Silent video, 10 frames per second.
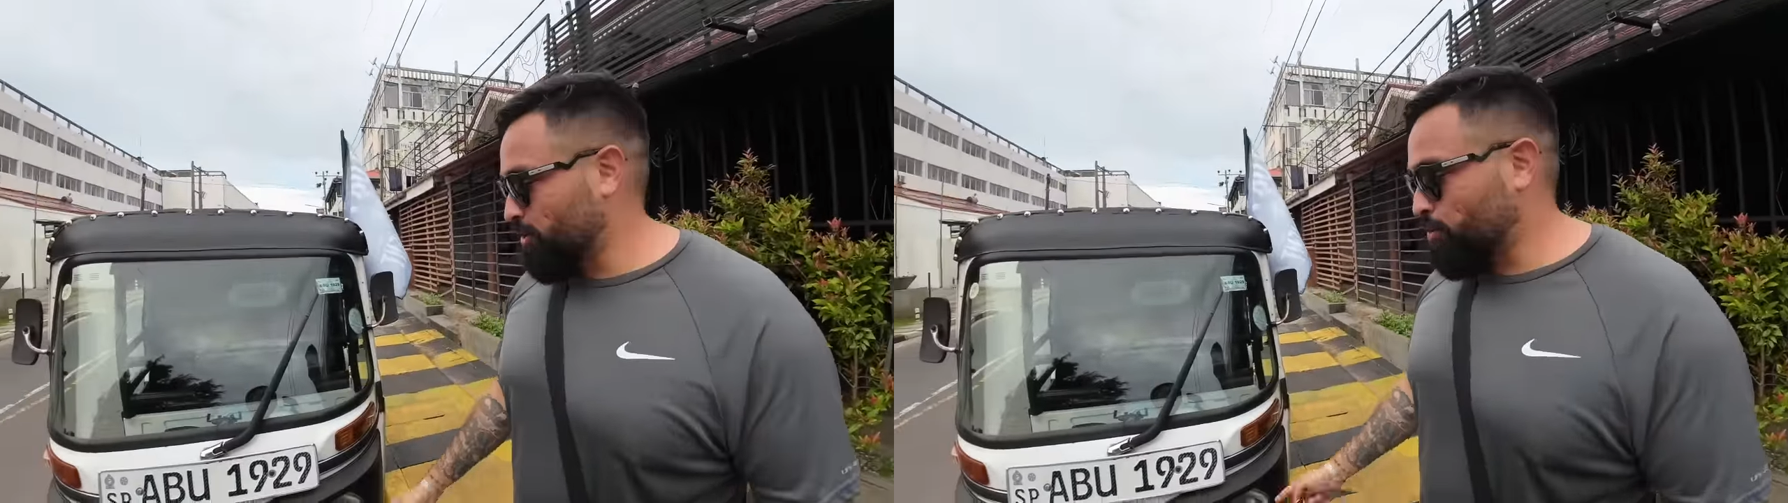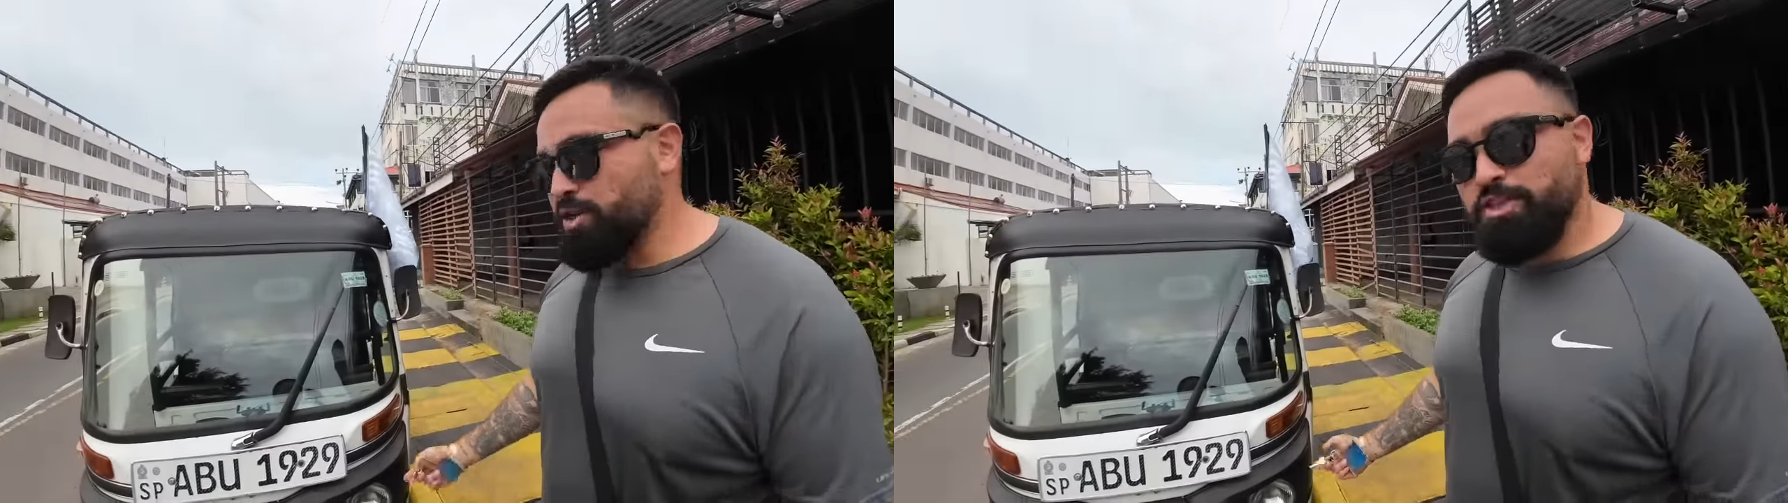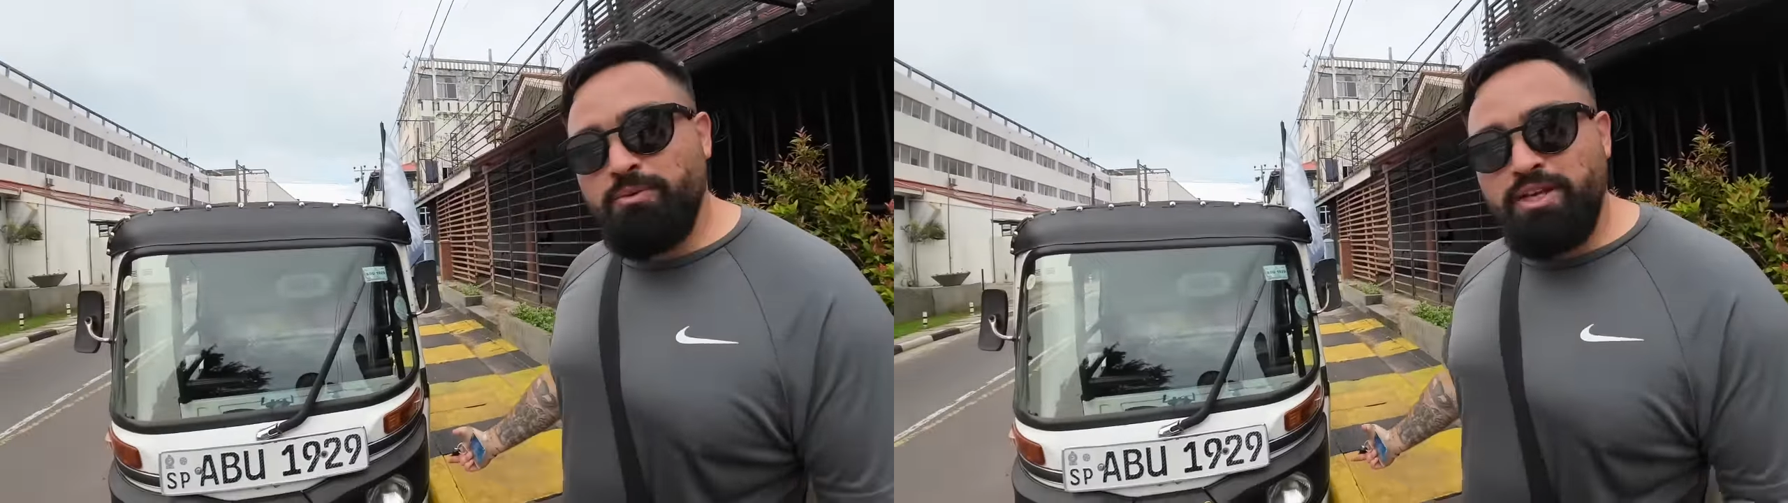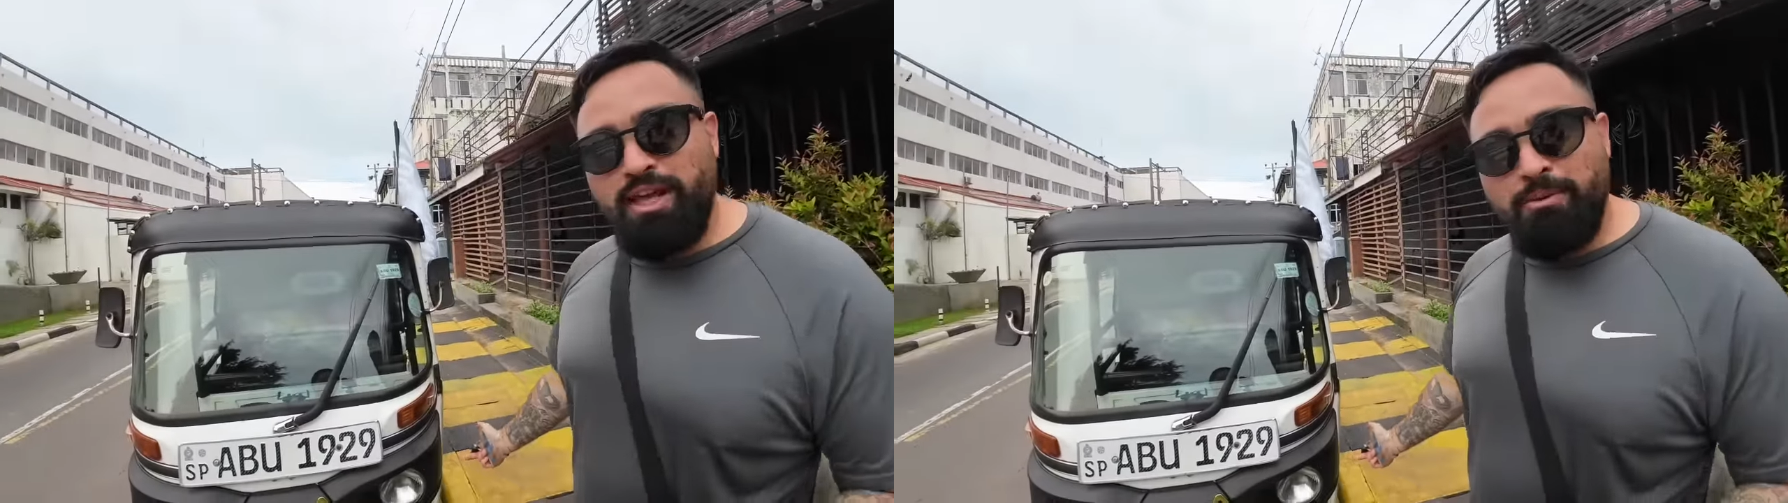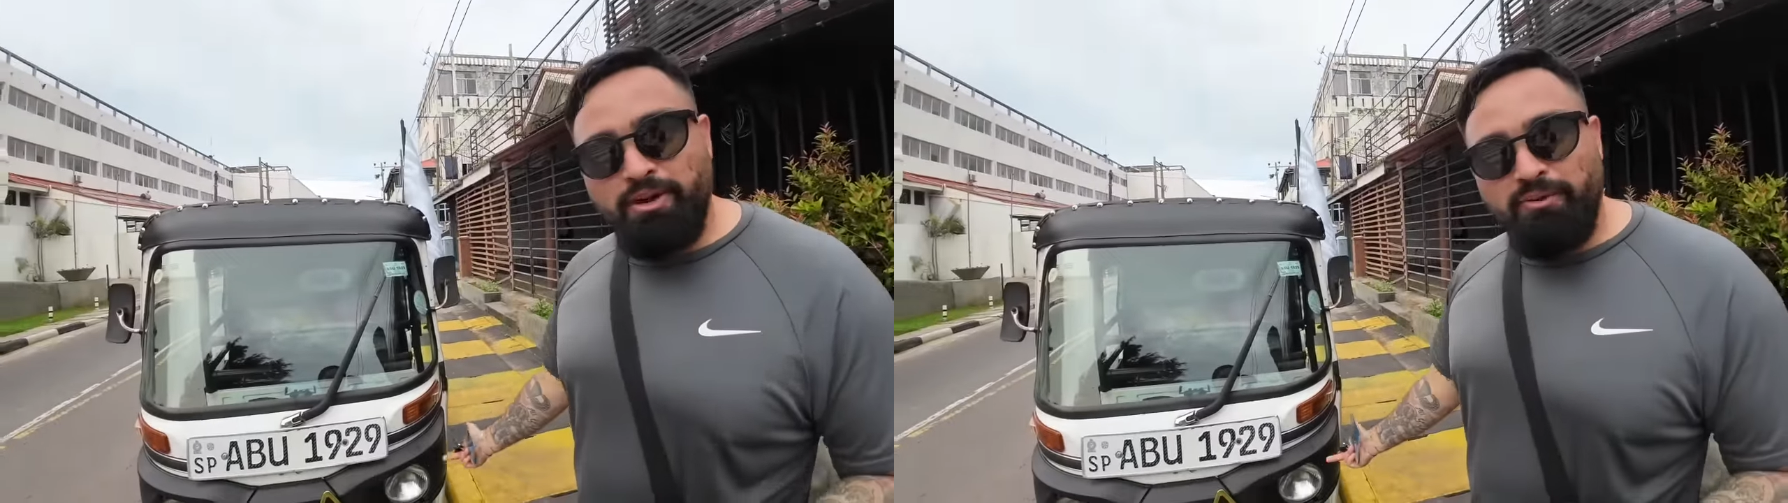What should we
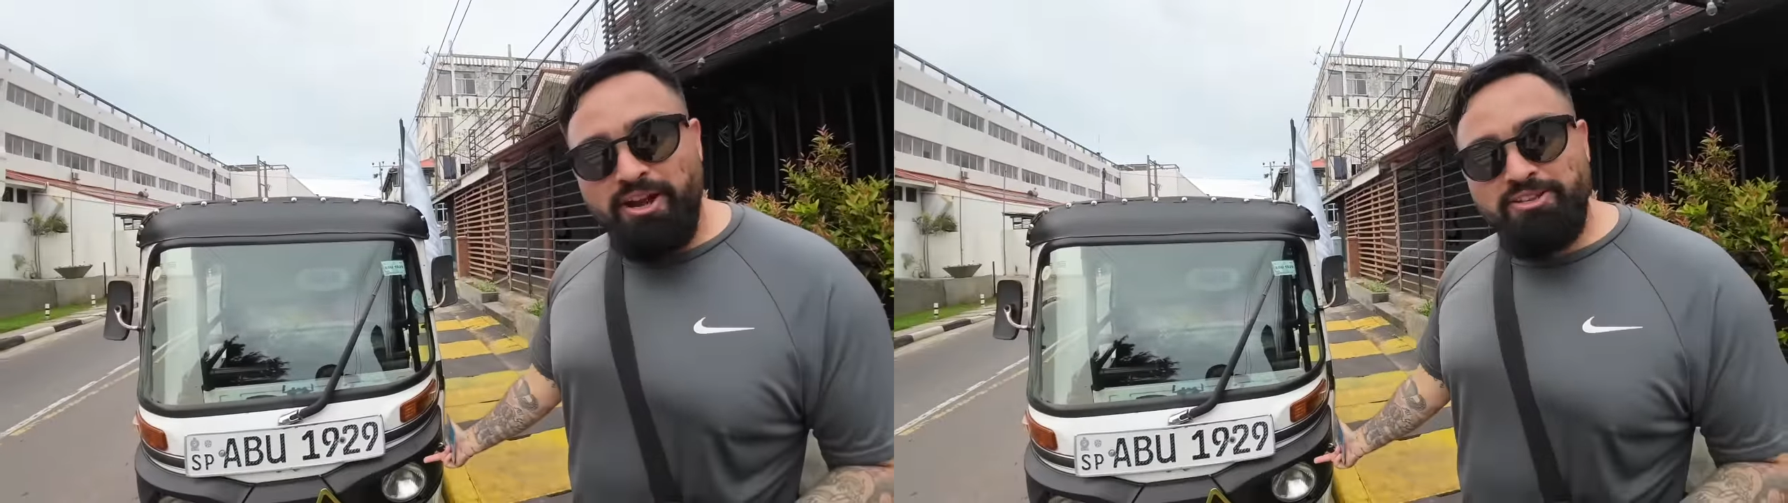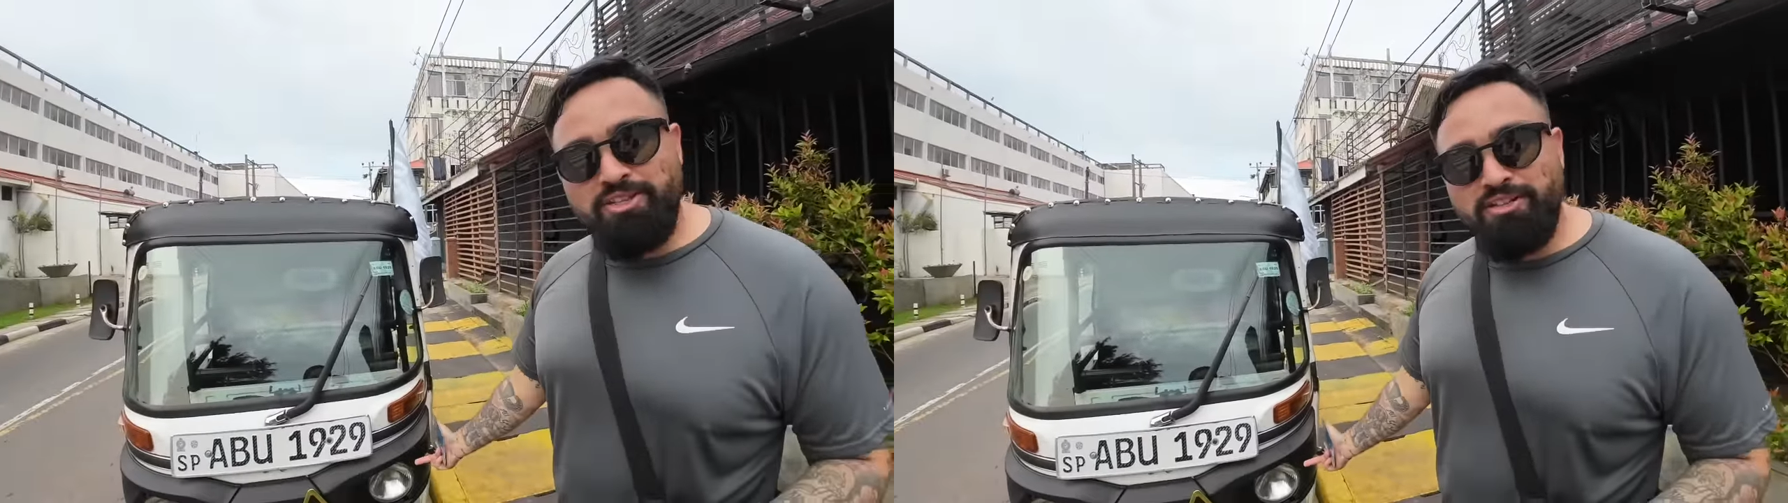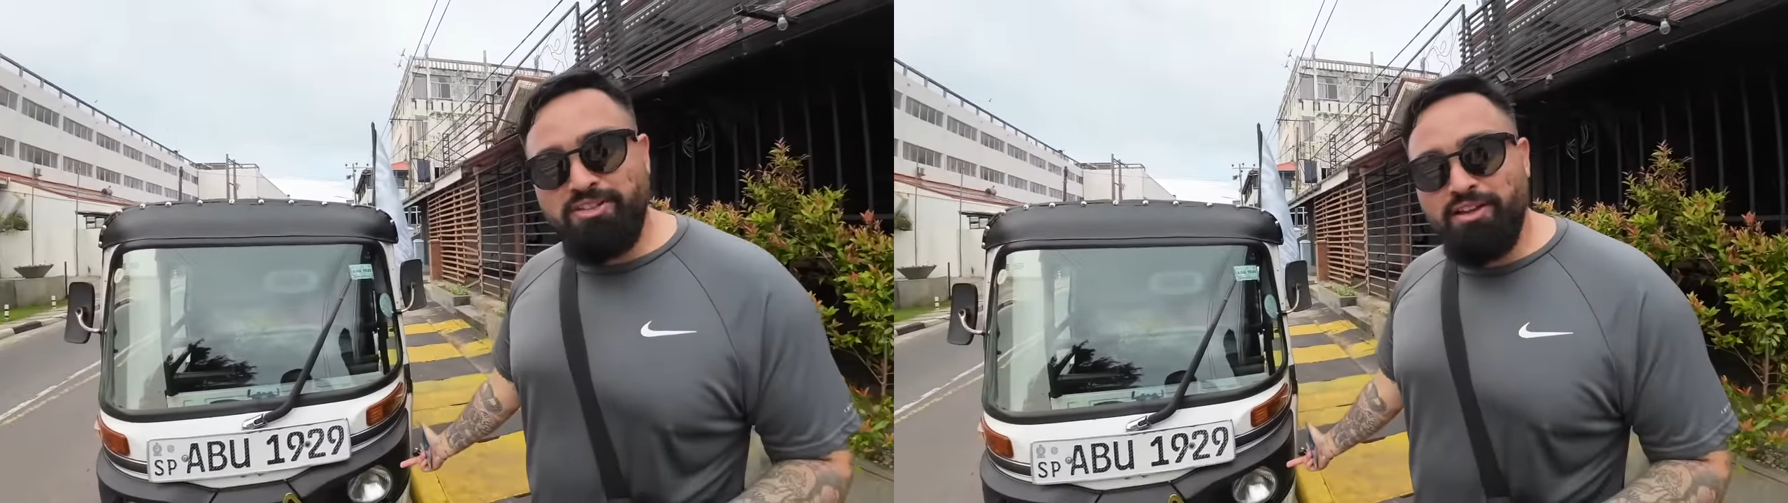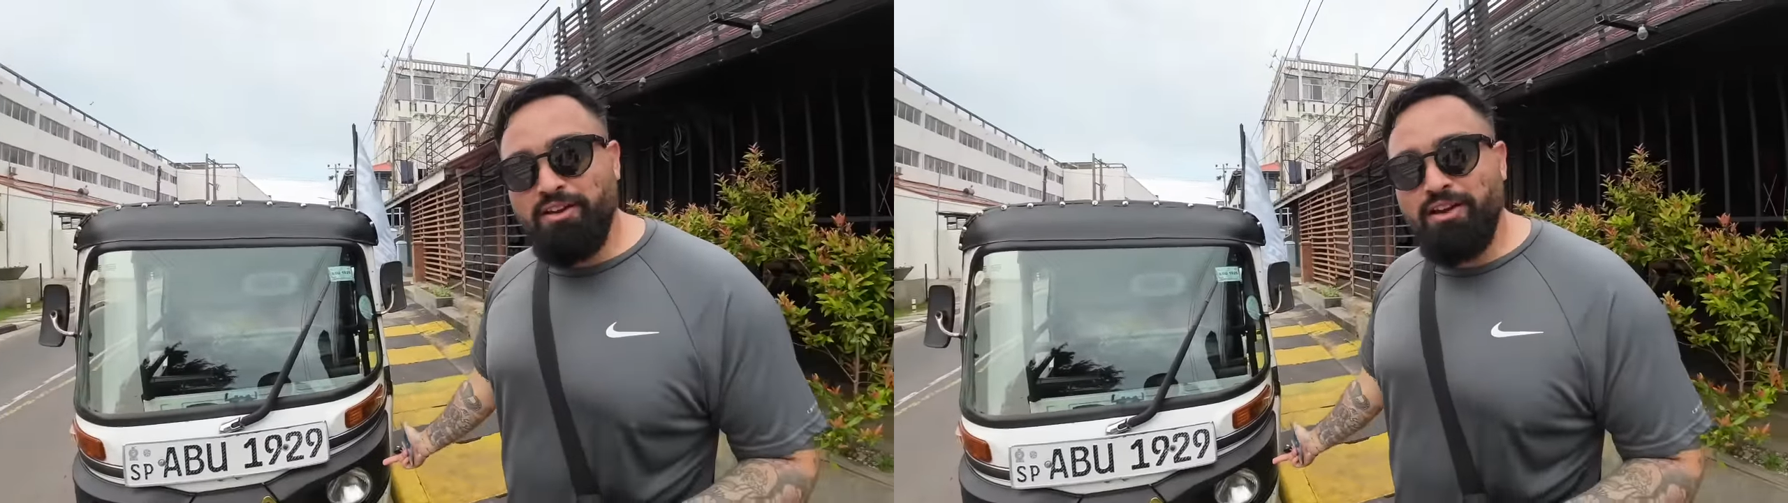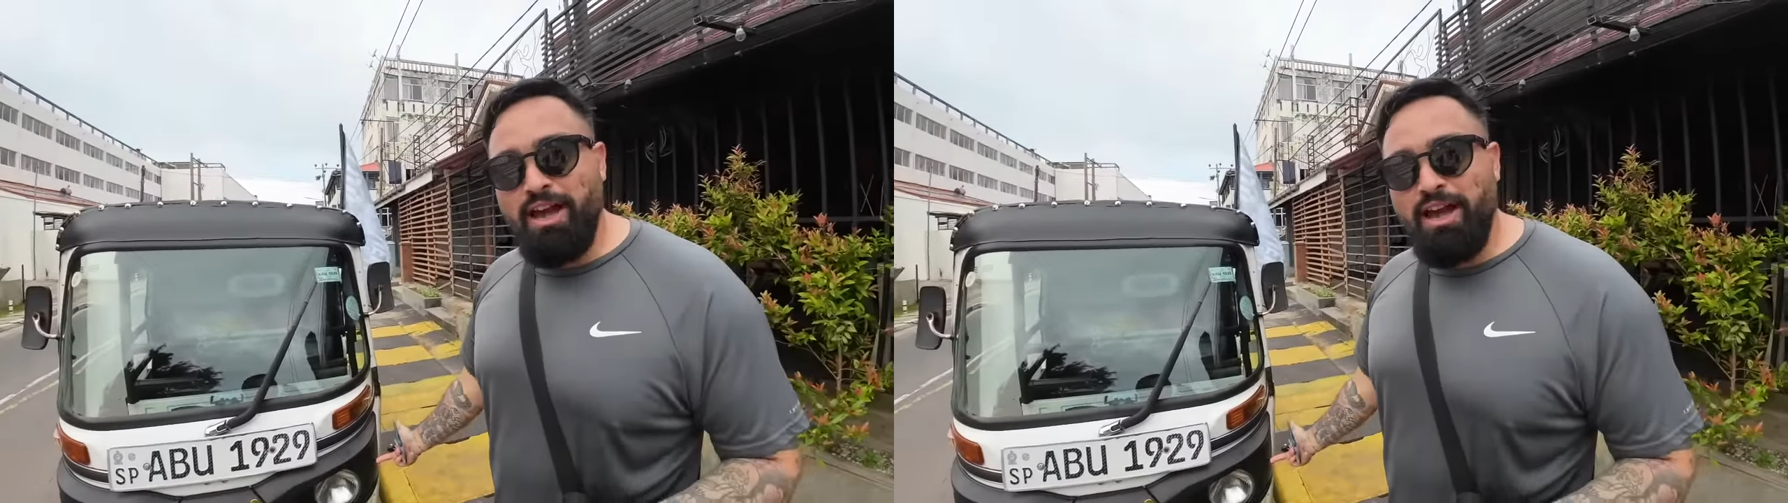name our white tuk-tuk?